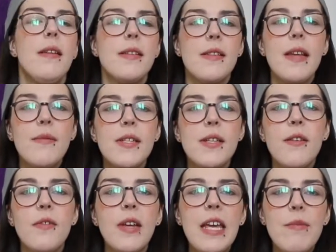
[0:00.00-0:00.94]
So that was
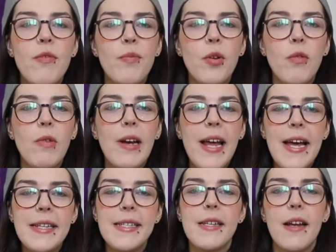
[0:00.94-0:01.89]
another game of Book
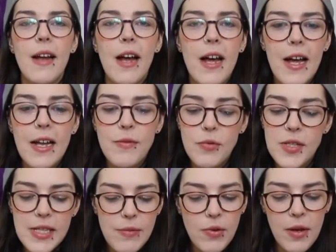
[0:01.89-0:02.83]
Roulette, and we'll
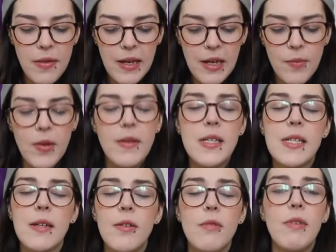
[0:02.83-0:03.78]
see what I think about
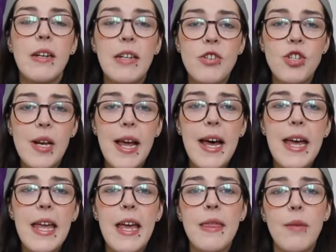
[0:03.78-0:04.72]
this. I'm going to read it in
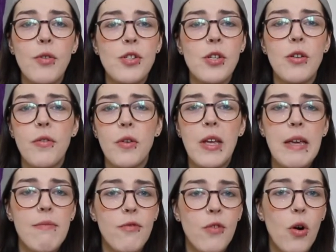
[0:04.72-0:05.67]
July, and then we'll do another
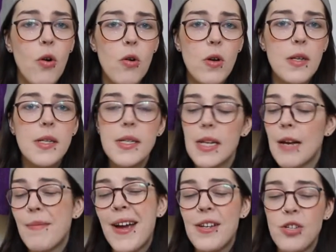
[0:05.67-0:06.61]
game for August. I
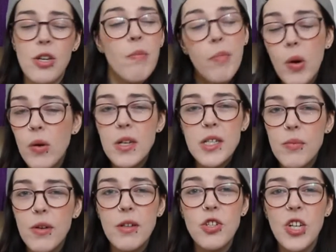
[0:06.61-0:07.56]
might do a bonus
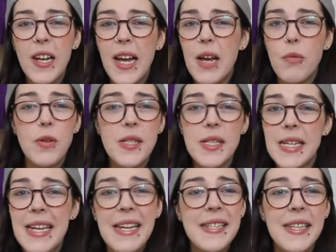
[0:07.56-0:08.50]
one in July, we'll
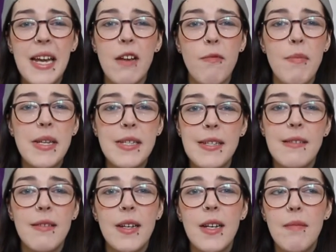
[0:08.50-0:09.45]
see. Kind of
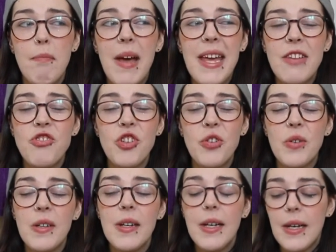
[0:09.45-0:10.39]
missed May and
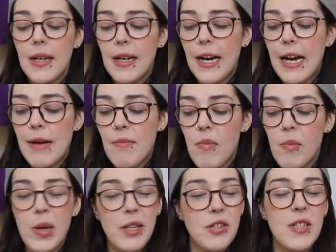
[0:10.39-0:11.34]
June, but
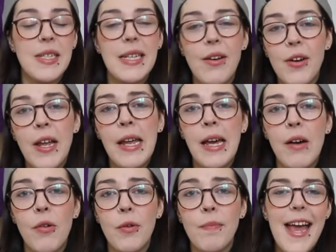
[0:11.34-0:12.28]
I'll just see how I get
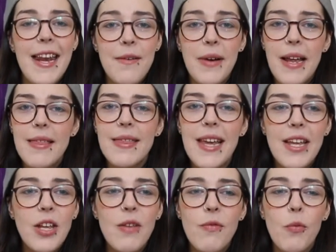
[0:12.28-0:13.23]
on. Anyway,
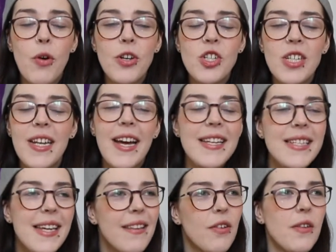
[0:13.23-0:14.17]
thank you for watching. I
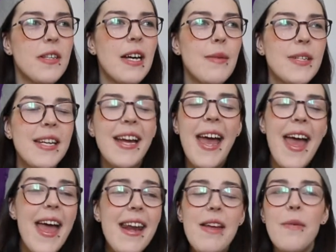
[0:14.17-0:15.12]
say that all the time, it's like,
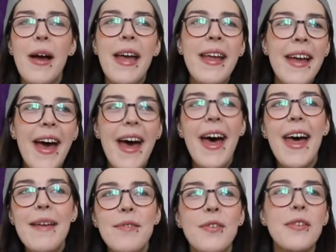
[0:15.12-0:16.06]
anyway,
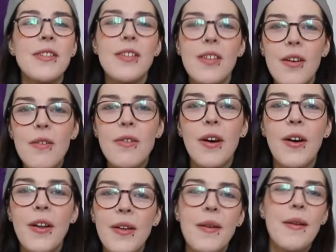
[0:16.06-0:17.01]
I'm going to go
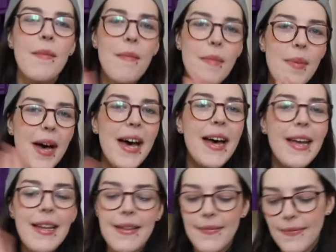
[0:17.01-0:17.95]
now.
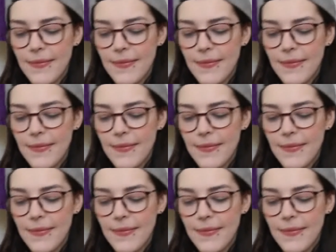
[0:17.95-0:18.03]
Bye!